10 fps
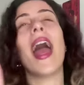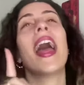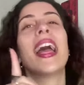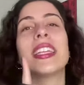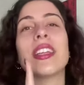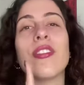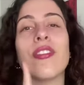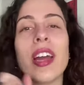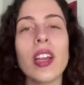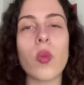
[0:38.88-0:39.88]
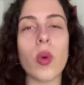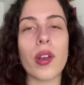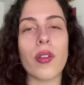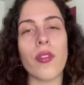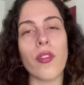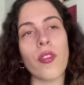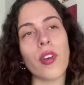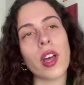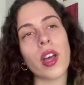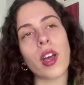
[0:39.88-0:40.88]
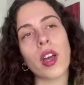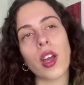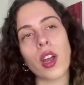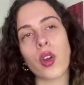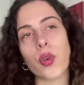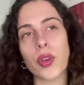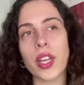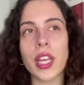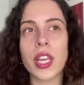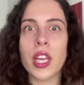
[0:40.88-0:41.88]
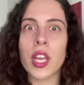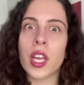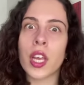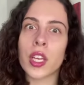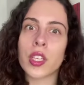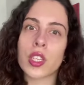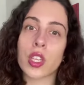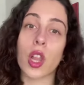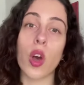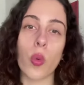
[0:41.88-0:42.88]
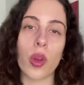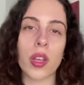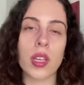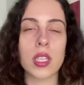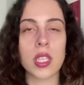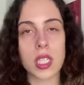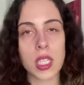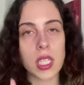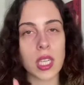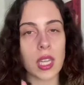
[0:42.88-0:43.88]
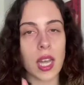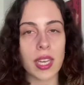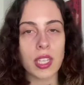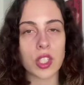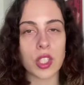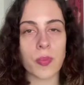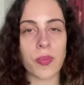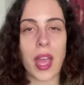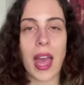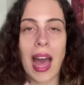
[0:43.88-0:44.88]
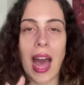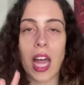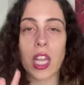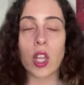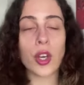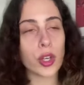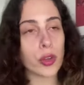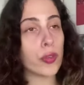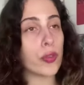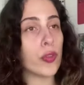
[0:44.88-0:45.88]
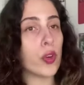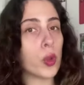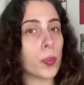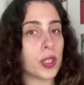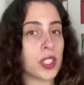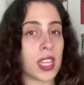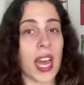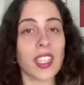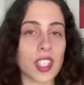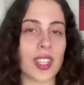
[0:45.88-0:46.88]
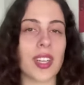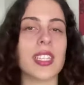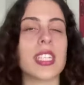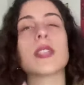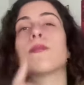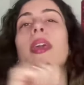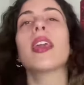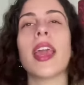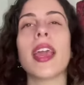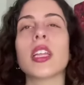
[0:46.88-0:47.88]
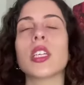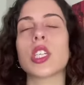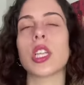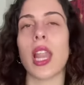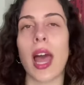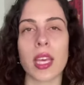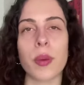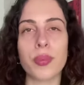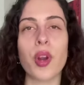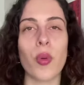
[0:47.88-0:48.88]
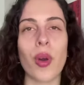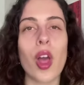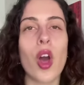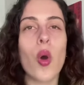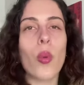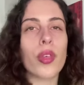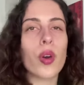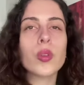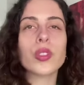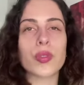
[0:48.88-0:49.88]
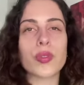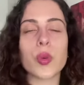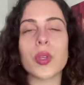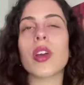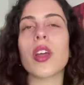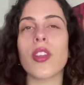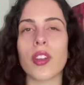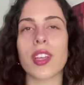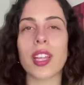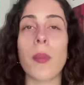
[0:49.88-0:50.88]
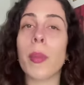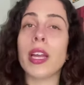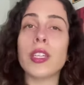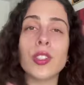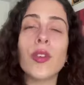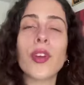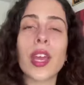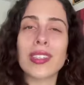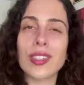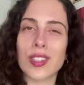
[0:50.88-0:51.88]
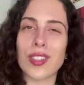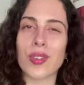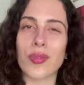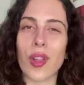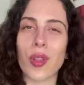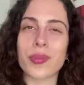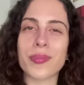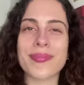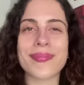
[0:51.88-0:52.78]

And the final one, very slow, sluggish. Unlock your full potential and speak English like a pro with ultrafluent.club. And don't forget to follow.